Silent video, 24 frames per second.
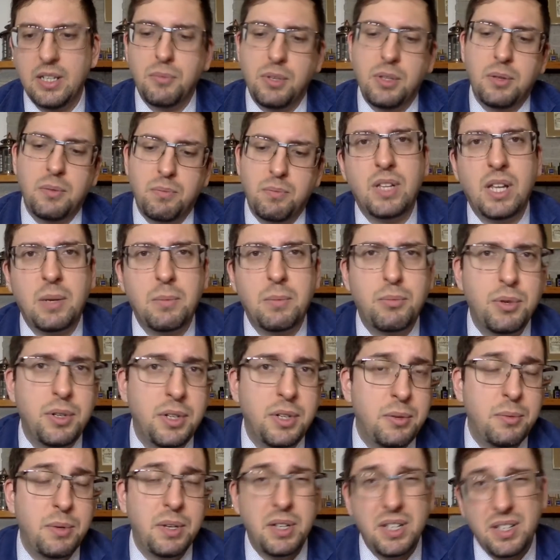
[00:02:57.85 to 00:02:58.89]
Well, like pretty
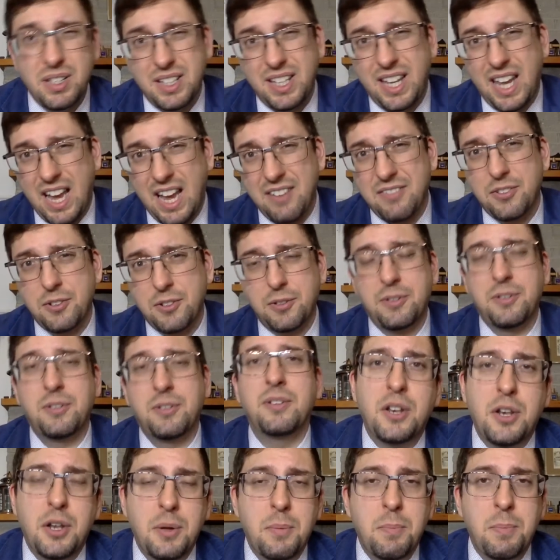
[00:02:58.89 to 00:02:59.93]
quickly after
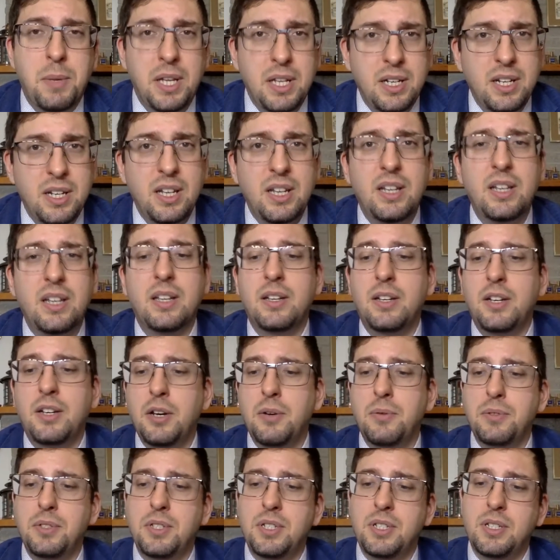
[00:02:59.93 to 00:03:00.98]
the mid
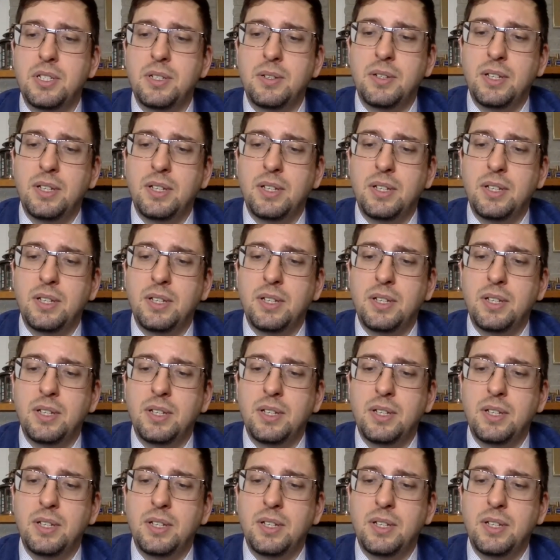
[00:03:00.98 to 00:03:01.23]
notes.